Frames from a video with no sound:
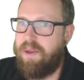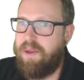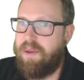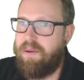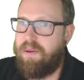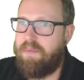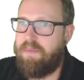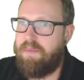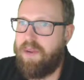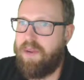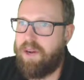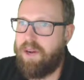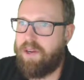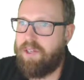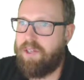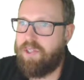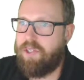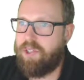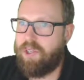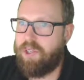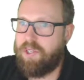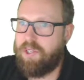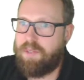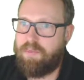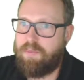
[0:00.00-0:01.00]
American
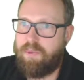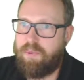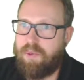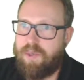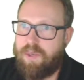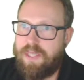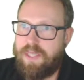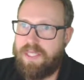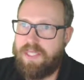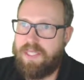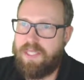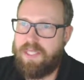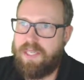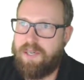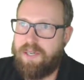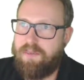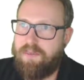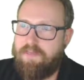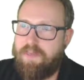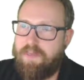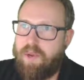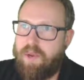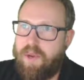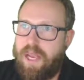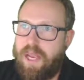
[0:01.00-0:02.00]
Jurisprudence here.
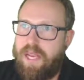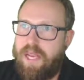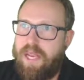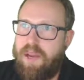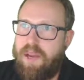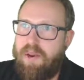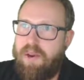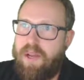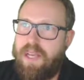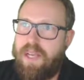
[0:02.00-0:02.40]
Okay, now the